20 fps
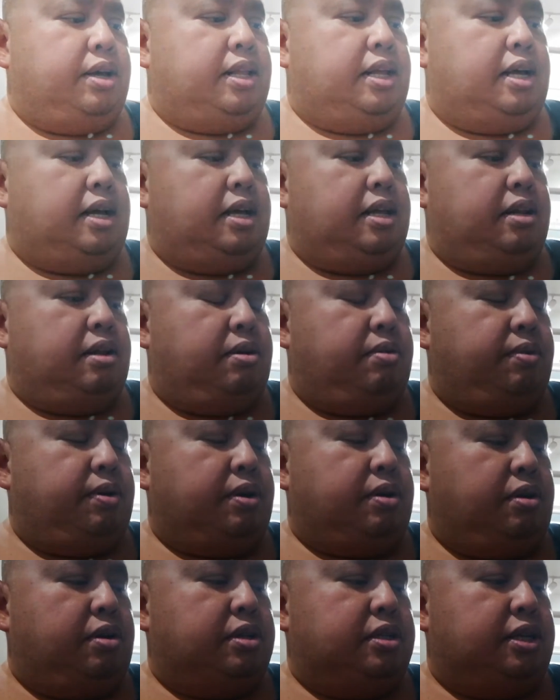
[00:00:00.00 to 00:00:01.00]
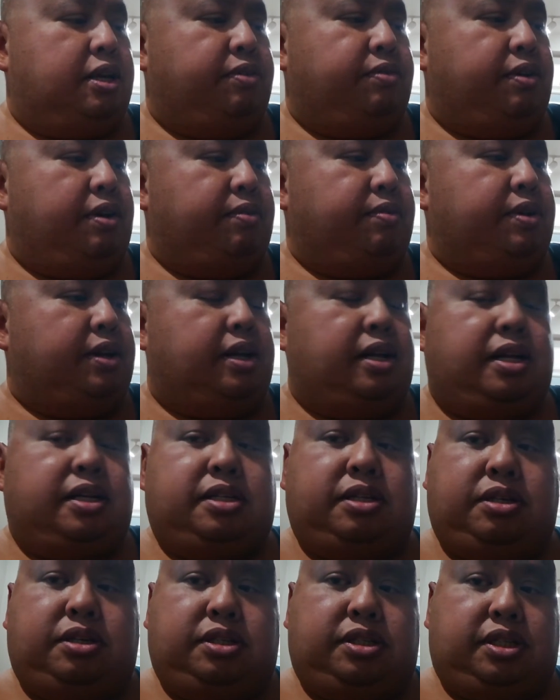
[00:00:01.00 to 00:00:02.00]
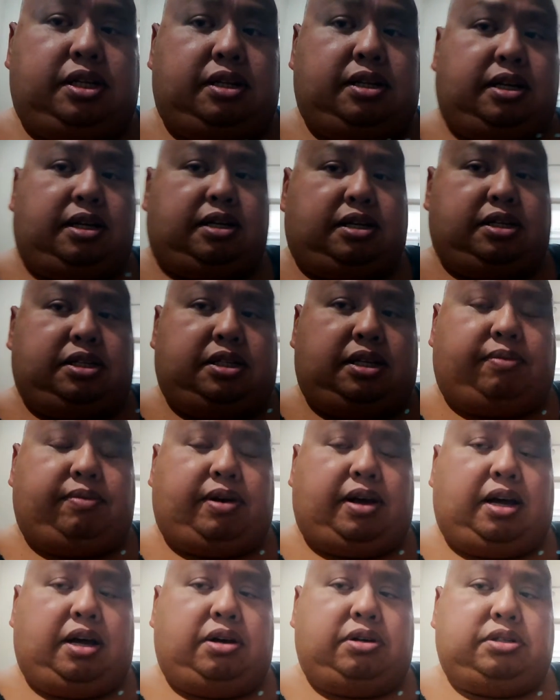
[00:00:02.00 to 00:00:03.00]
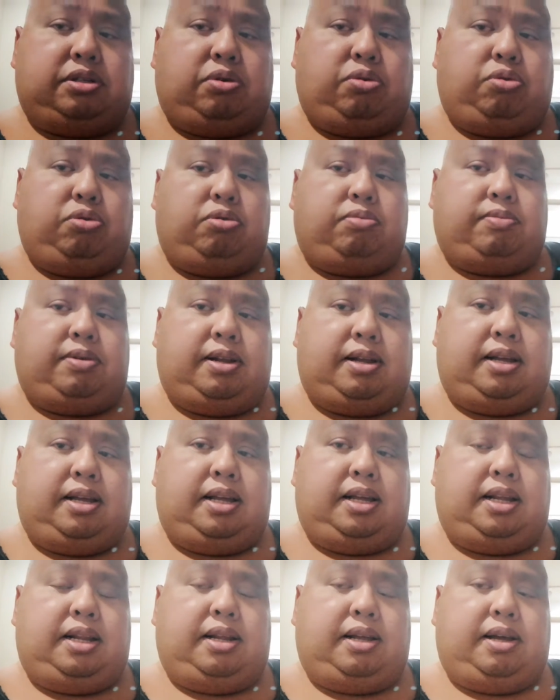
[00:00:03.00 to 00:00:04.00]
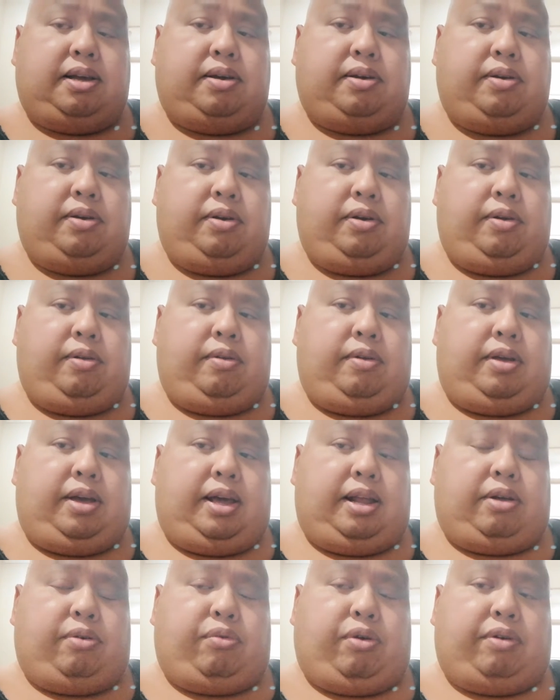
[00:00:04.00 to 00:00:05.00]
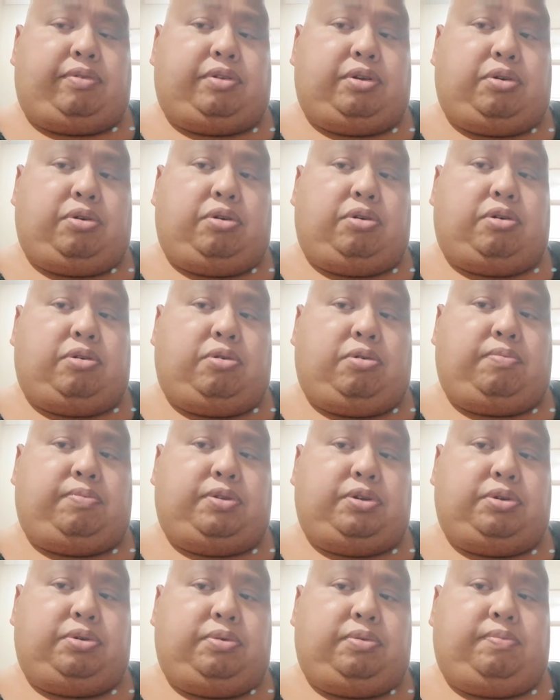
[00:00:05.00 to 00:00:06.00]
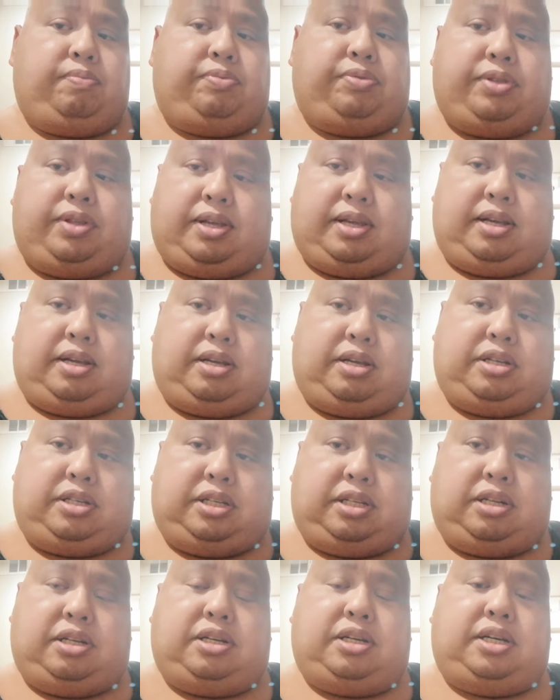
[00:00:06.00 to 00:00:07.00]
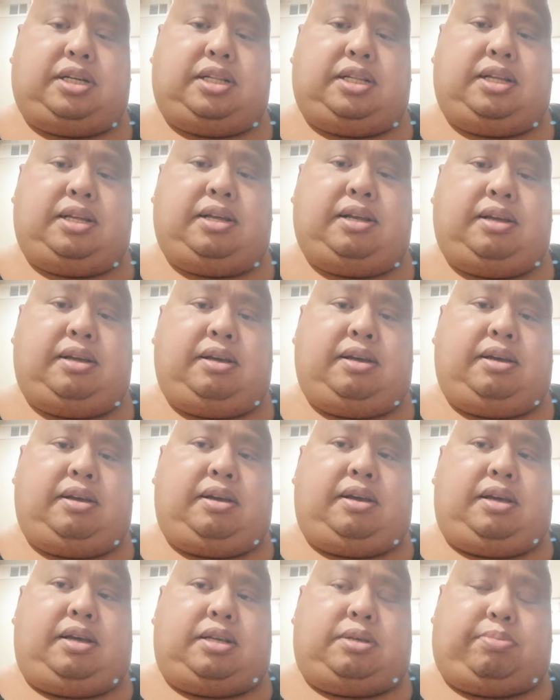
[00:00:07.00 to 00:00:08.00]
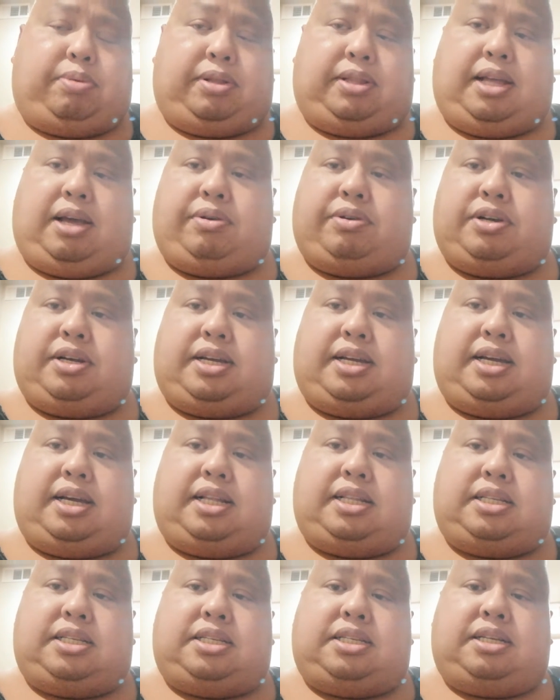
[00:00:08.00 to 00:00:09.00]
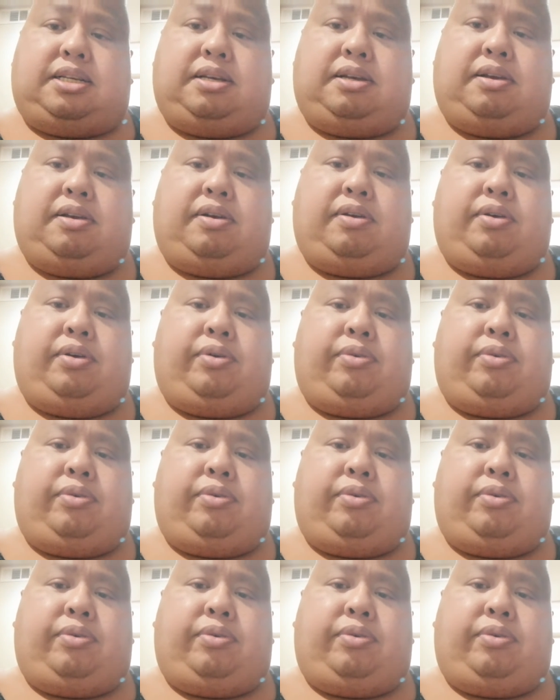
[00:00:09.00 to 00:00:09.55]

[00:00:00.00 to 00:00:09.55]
You know, because if everything else, you still uh, you still have a house, a home, and a, and a, and a wife to go home to, you're still good. Spend time with your kids,